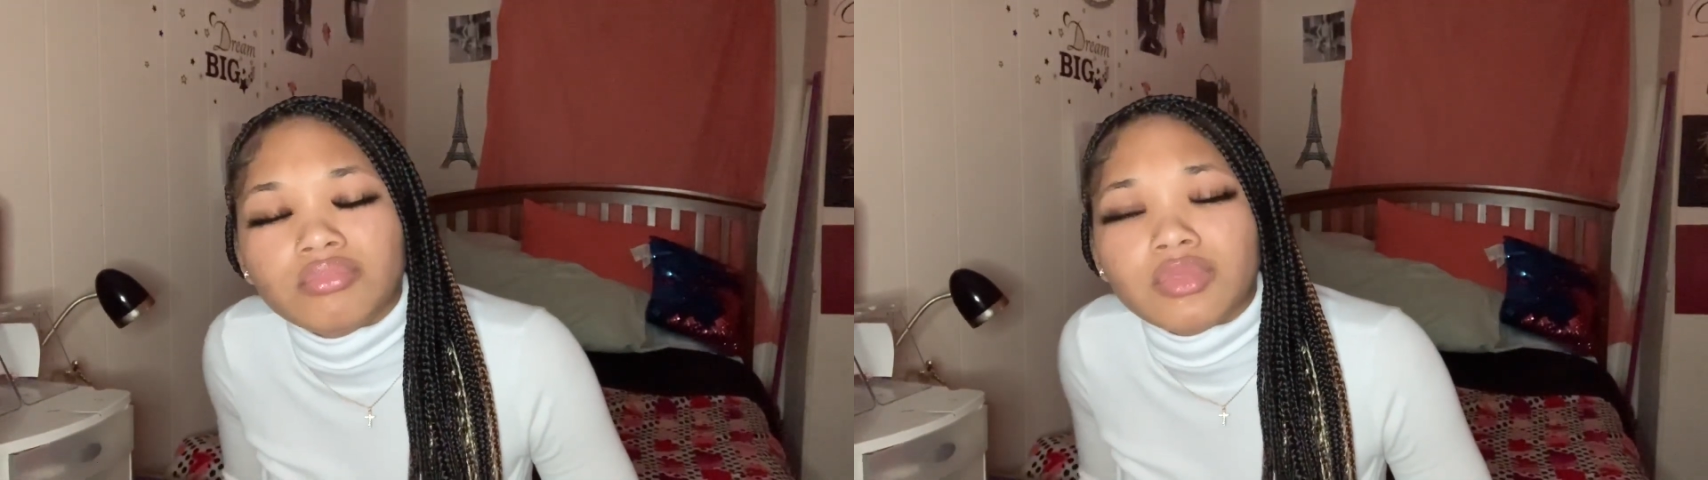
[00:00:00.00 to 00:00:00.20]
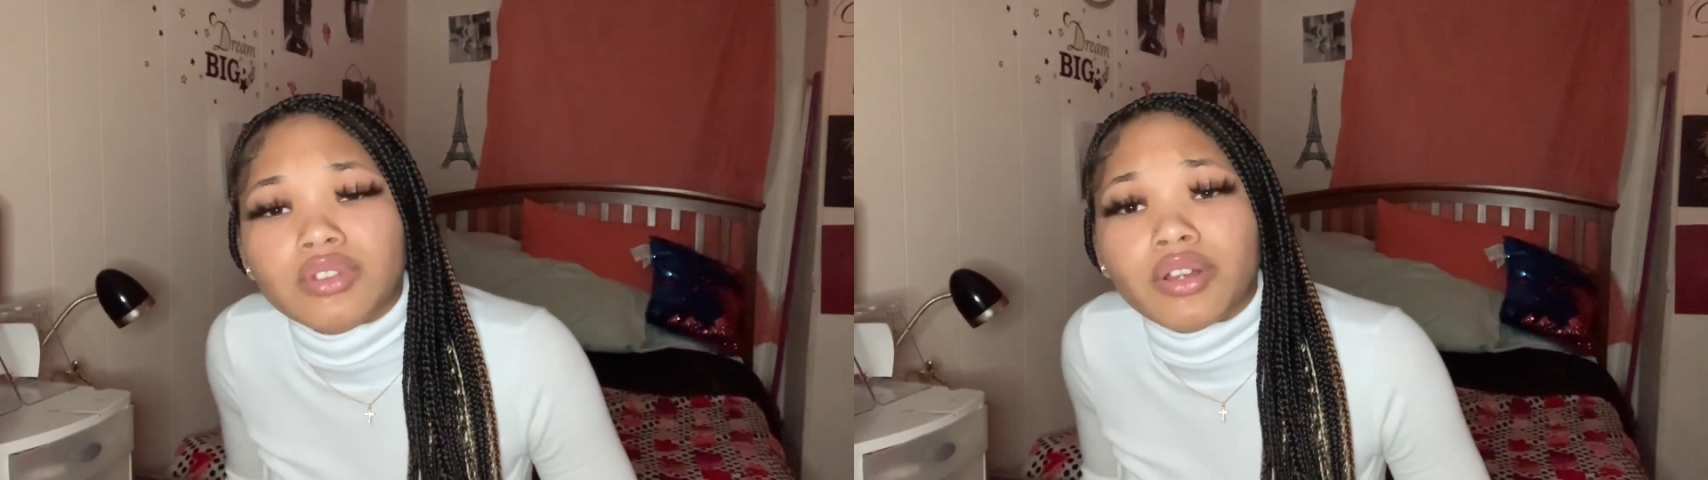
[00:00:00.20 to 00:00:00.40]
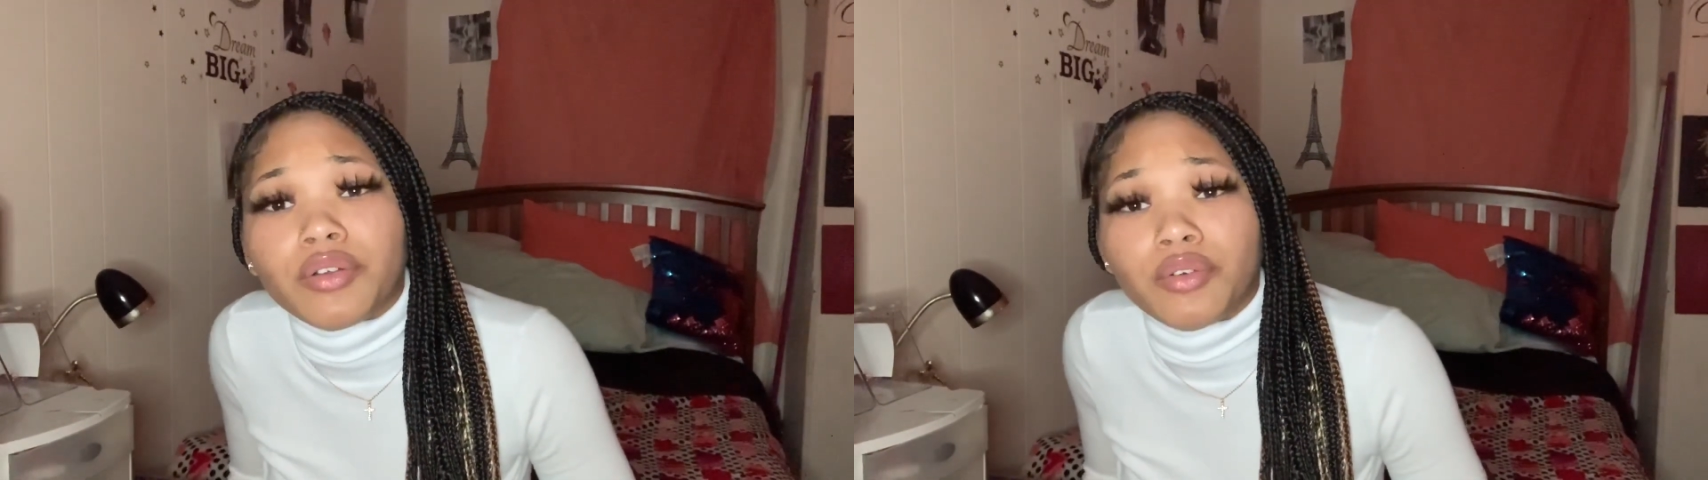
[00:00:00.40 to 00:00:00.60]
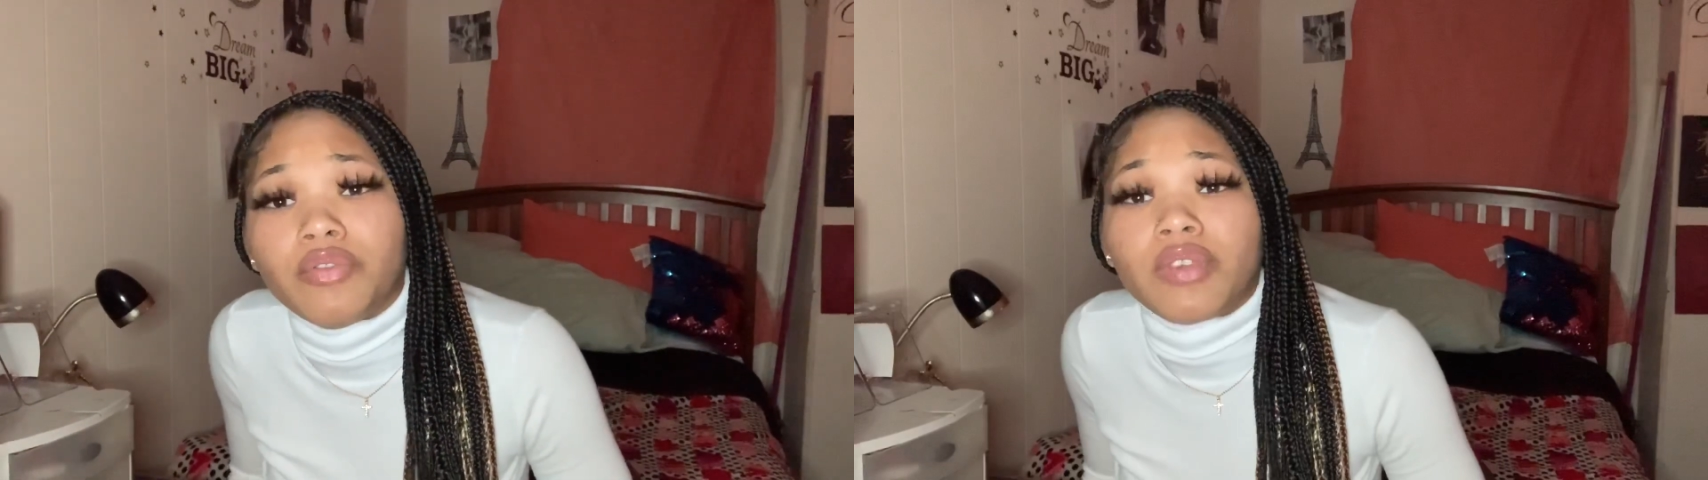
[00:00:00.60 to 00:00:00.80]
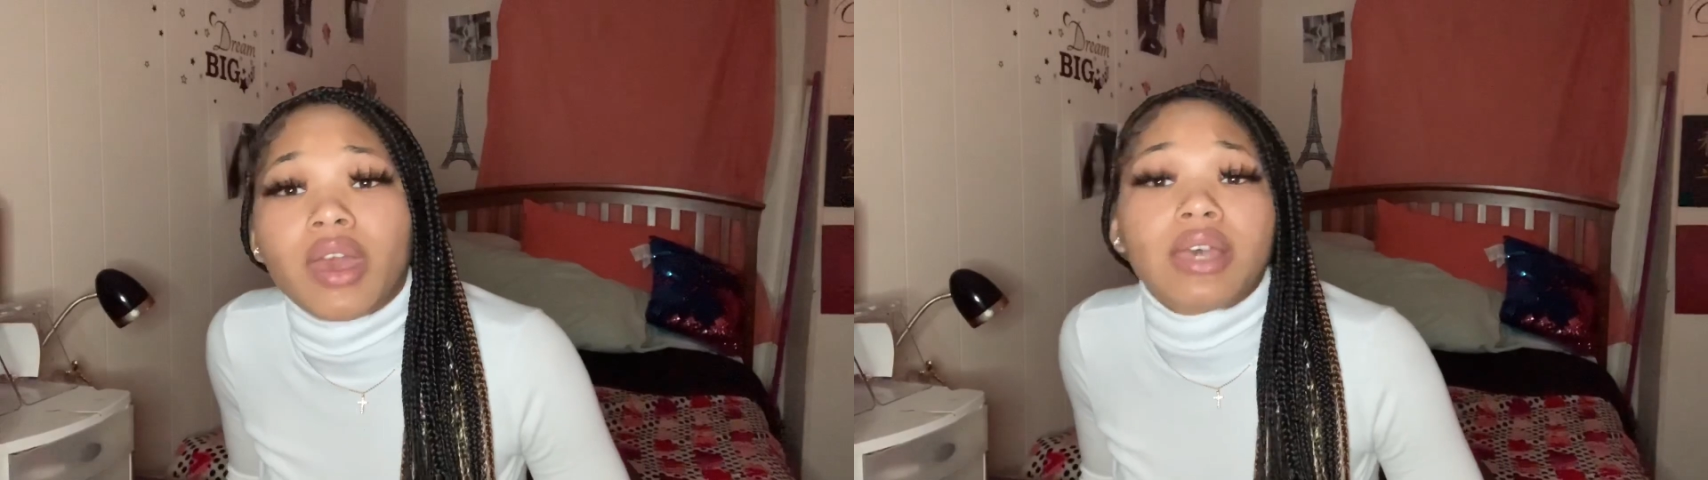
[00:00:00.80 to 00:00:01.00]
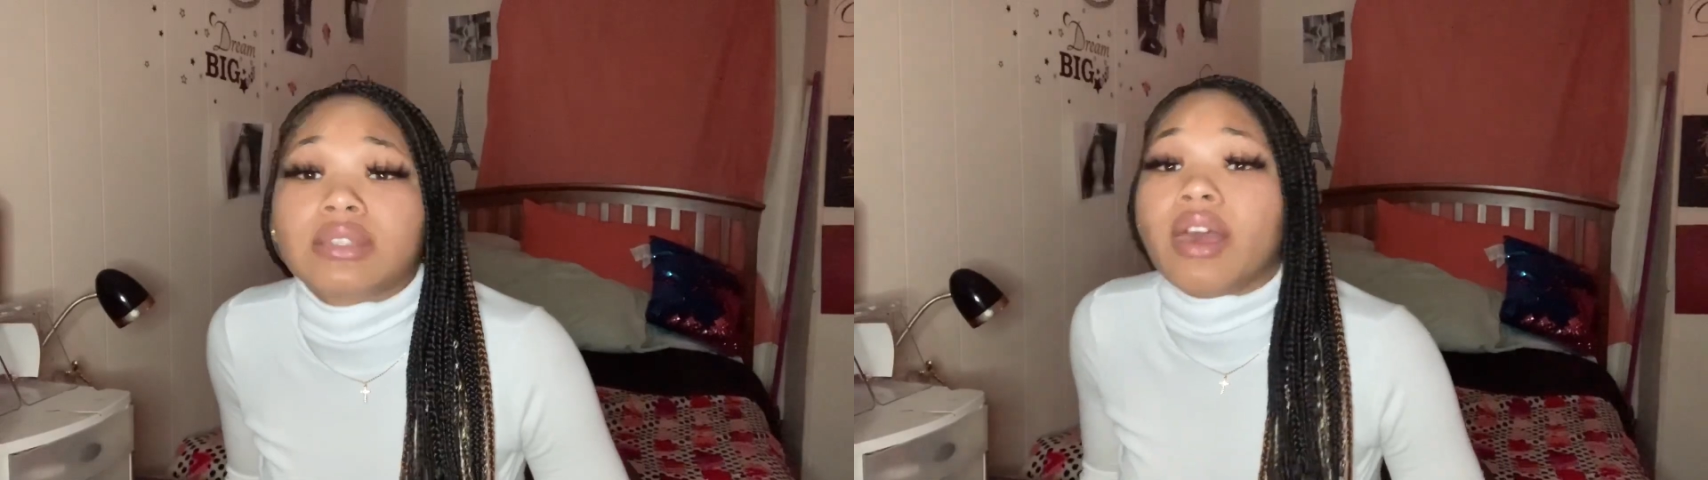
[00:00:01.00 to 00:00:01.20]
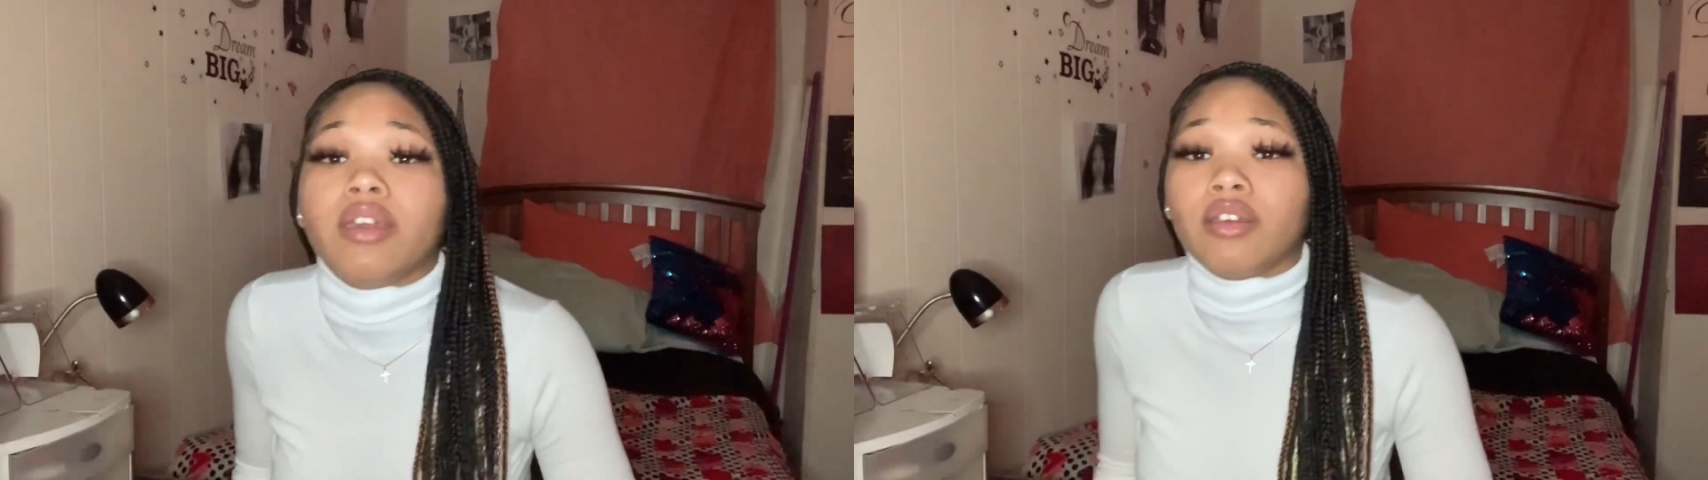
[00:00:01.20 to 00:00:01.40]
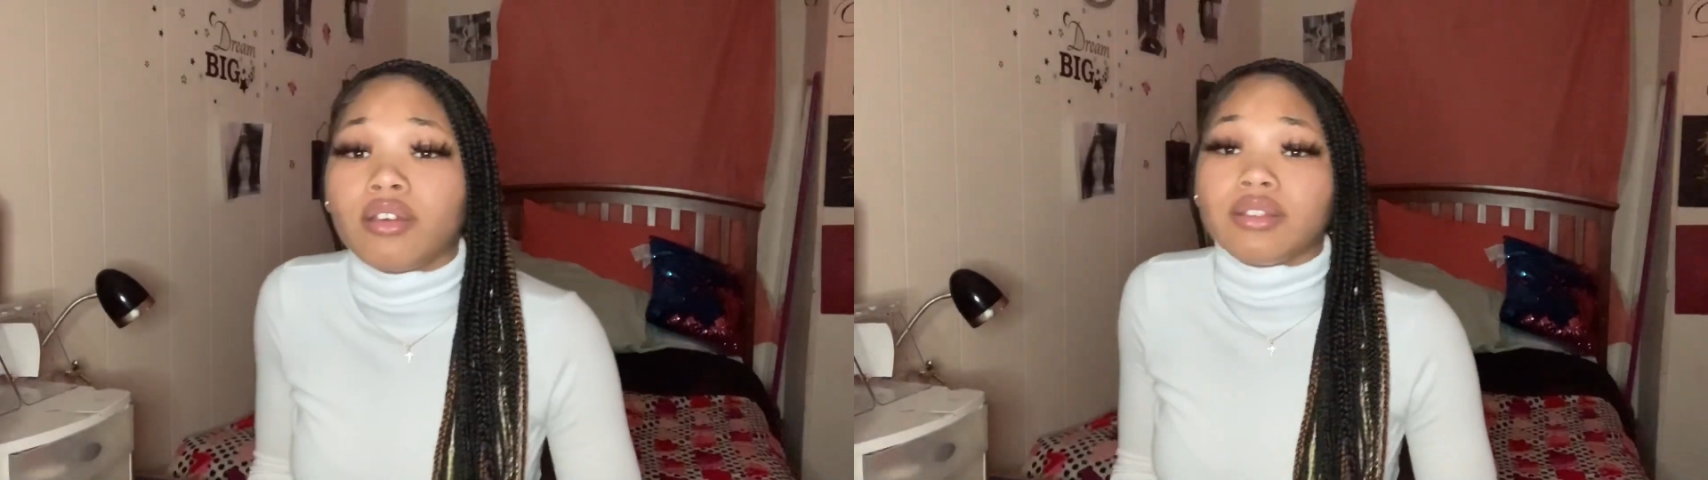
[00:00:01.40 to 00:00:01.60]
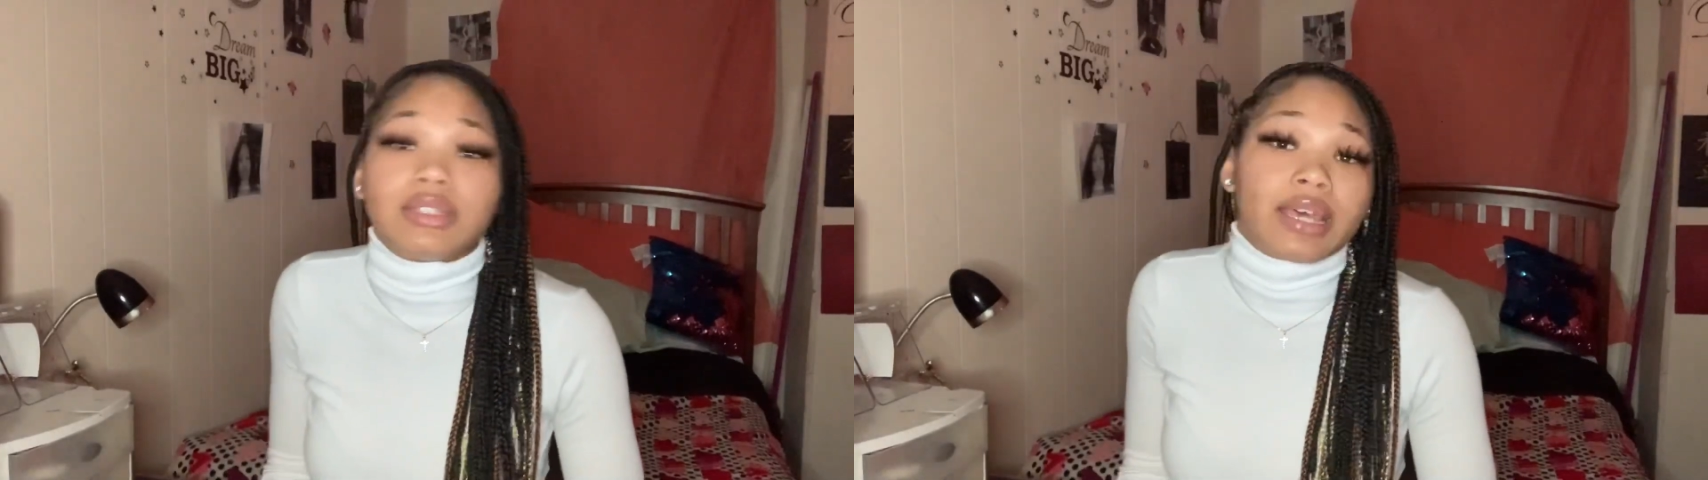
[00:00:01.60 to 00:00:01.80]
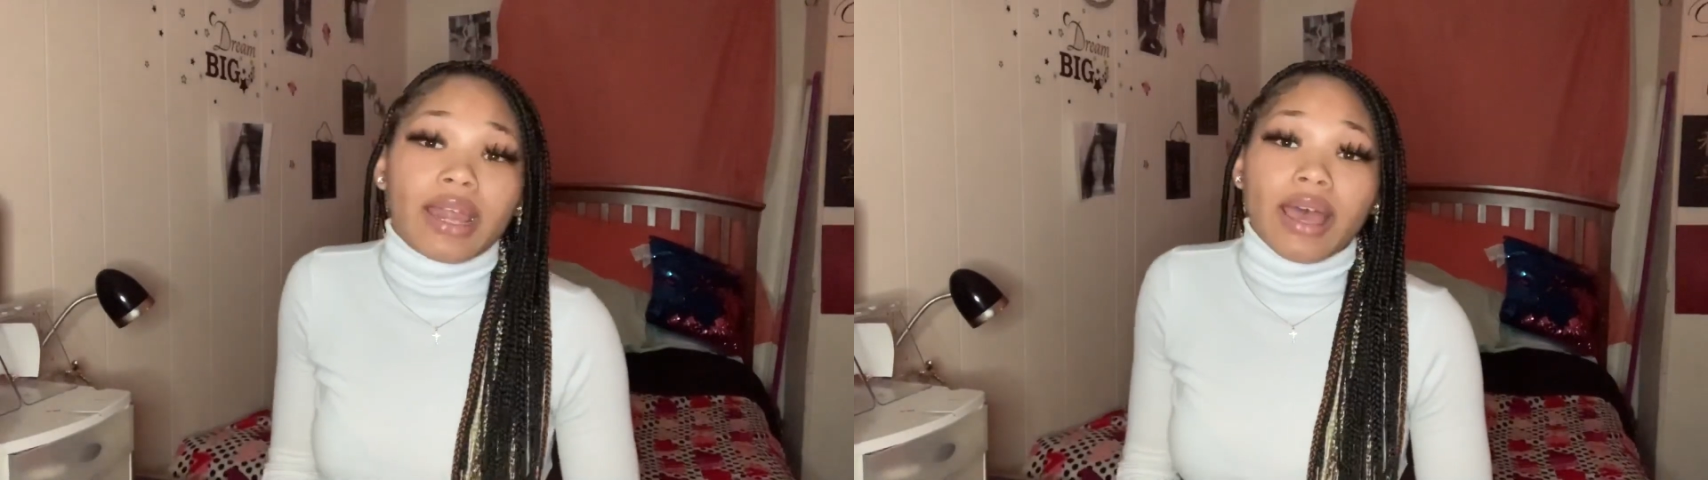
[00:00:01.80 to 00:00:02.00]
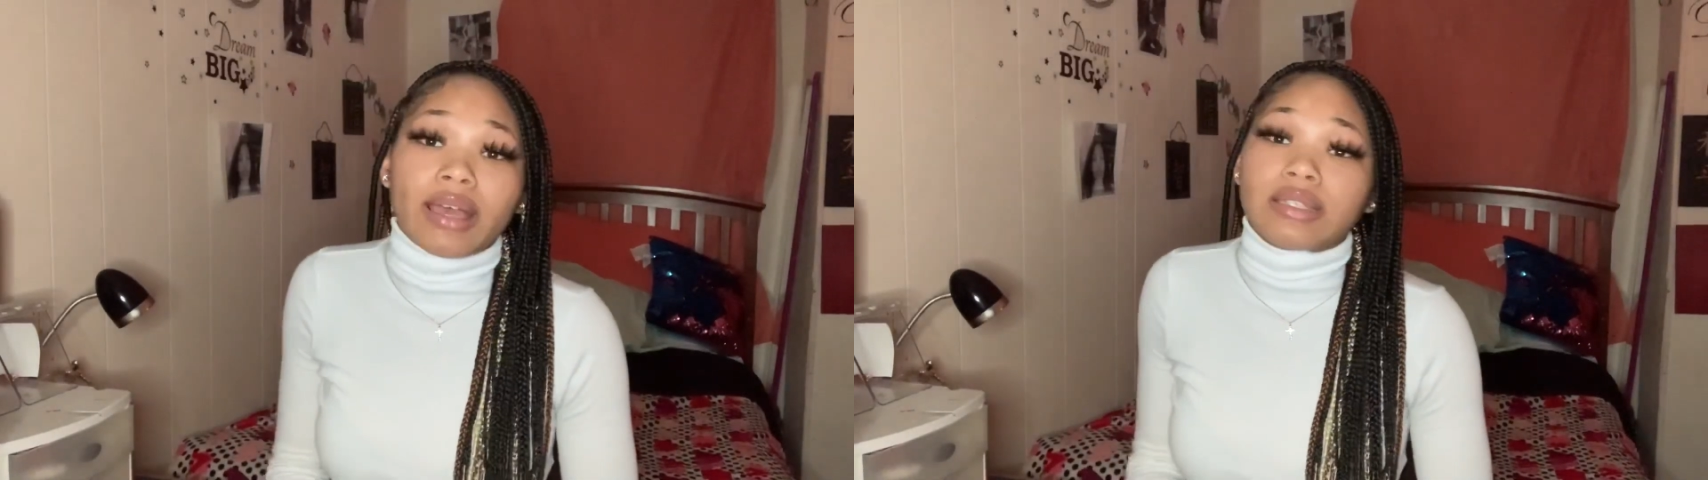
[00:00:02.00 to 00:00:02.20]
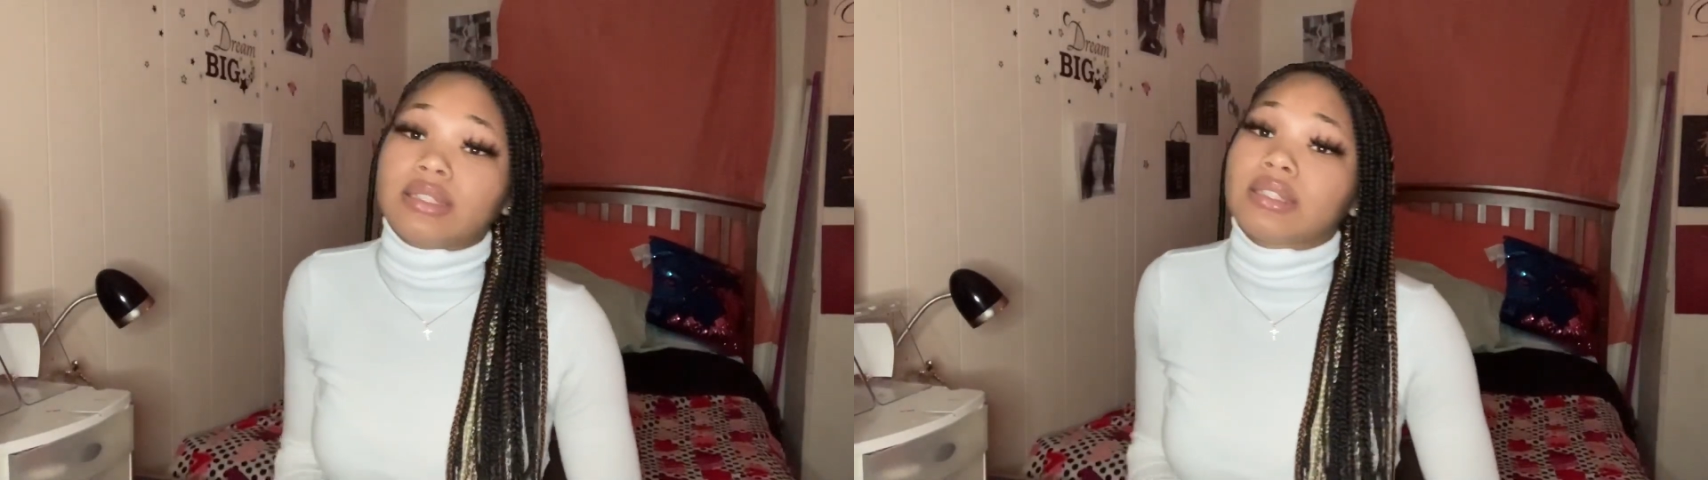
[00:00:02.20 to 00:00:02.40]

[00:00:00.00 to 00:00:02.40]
Get your goofy ass out of here, dead ass.